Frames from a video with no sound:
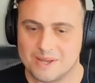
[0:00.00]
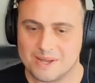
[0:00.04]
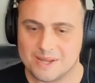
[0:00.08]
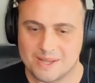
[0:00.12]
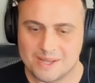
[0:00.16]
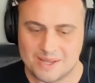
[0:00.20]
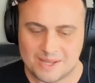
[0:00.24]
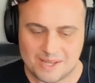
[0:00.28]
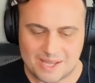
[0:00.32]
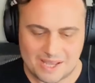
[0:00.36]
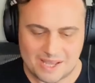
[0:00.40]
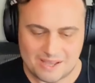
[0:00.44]

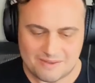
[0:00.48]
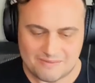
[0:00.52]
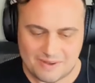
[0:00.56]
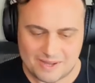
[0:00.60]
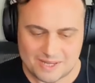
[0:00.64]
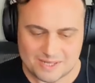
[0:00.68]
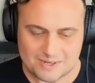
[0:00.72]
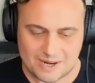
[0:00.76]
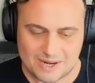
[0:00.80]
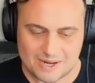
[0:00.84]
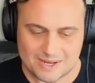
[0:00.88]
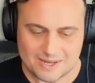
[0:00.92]
Like if
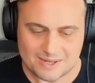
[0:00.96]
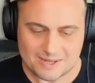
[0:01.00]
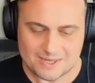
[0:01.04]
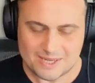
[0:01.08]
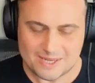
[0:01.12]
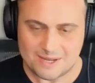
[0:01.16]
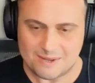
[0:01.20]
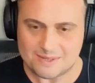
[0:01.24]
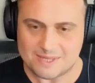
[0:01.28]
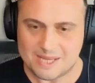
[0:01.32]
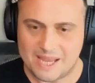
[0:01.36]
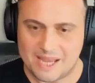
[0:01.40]
I tried to
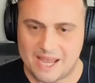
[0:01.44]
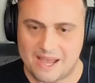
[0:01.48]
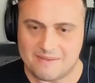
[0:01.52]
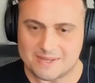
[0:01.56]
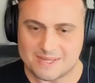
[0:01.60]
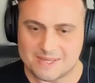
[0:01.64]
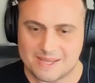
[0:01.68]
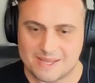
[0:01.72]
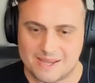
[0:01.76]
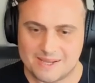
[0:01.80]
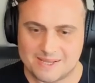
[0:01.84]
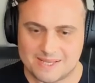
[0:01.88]
tell
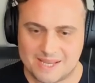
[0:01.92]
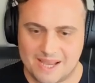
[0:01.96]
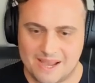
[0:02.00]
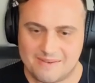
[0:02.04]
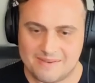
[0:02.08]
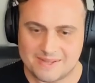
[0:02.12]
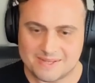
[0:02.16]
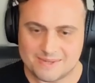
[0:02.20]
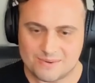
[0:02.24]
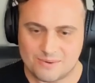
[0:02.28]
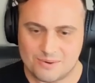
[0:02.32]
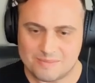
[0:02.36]
Tavis, hey
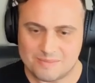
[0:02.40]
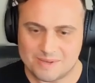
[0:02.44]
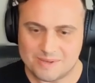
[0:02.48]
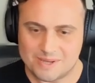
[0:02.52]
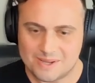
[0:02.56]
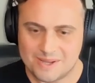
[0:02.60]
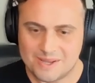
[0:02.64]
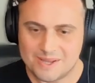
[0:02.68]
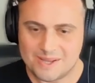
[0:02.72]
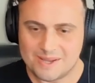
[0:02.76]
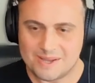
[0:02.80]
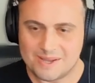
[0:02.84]
Tavis
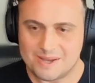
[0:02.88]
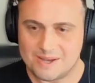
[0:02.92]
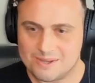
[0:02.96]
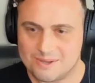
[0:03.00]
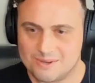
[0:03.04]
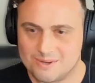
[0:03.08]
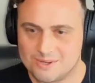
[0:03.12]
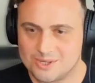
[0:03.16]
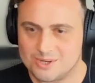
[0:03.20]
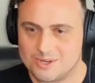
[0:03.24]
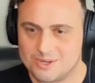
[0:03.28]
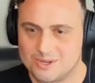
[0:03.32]
Ormandy, uh,
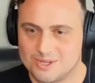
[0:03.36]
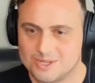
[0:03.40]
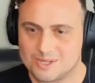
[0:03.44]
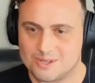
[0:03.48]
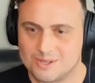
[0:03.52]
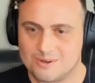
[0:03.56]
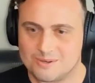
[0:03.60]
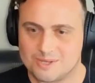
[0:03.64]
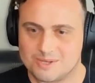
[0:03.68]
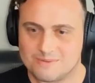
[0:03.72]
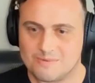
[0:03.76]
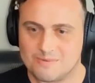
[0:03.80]
you shouldn't
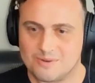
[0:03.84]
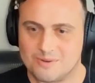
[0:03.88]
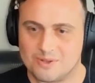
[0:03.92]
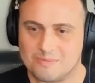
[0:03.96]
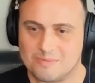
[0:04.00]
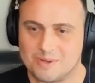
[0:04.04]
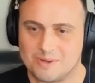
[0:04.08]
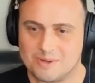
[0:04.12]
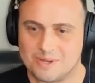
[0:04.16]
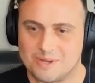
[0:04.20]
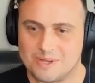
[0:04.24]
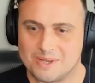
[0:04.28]
disclose this
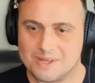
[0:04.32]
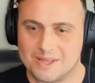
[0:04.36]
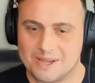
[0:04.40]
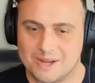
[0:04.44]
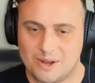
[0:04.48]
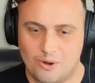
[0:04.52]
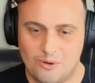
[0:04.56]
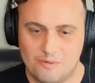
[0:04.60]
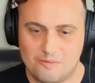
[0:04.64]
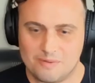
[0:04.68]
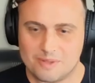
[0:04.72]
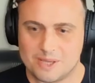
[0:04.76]
vulnerability.
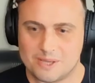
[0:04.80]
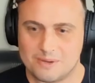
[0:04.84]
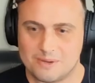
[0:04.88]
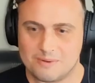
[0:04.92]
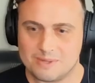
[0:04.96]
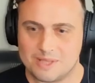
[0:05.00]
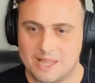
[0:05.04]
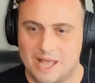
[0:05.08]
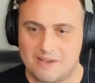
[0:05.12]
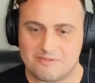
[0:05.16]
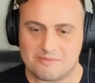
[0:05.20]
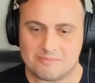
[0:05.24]
Like hopefully he
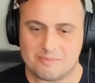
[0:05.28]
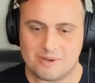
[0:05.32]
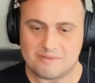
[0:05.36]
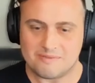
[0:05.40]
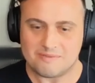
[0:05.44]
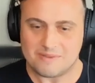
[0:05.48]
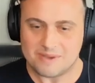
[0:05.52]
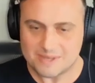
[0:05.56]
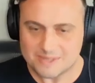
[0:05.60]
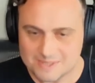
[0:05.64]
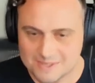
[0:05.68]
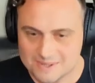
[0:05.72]
would laugh in my
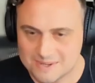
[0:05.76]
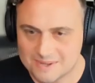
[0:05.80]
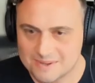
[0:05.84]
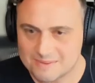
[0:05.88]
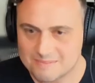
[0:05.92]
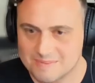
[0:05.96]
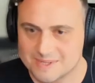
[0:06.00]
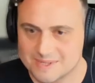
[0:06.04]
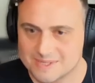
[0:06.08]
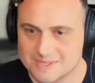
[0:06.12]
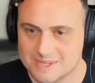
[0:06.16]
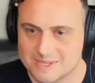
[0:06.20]

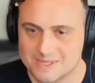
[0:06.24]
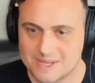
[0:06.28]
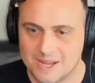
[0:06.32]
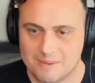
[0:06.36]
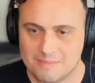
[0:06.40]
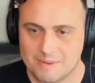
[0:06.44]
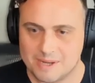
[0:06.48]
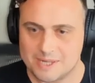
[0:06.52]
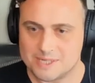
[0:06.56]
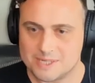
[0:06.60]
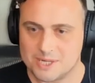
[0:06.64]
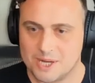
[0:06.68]
face because it's
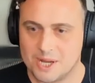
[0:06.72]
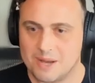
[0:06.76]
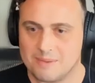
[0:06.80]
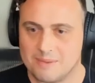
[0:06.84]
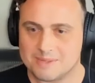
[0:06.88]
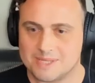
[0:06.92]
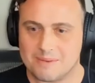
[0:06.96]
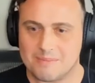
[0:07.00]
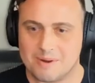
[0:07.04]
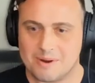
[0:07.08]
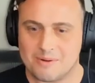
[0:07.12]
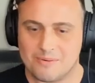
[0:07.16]
not my job
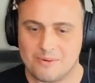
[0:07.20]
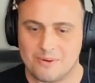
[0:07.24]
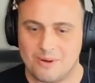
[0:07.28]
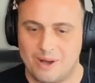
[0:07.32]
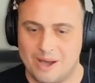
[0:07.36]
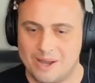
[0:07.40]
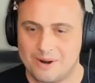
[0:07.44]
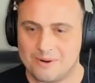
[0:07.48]
It's not my role.